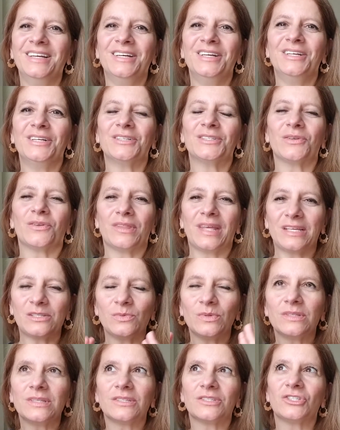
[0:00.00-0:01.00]
So that's
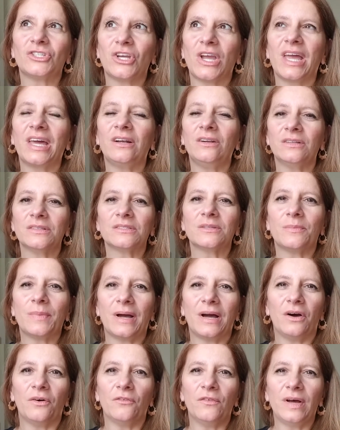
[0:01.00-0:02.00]
what this channel is
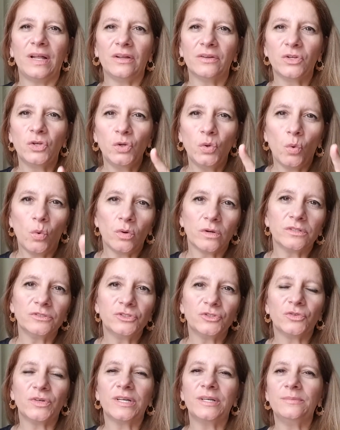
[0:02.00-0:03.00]
about, following your
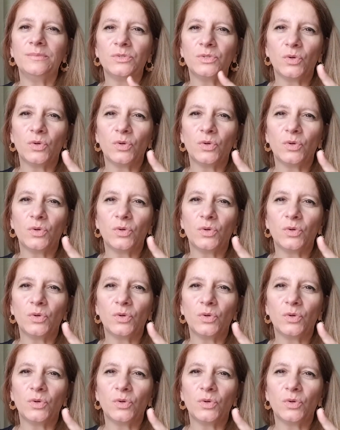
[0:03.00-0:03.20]
dreams,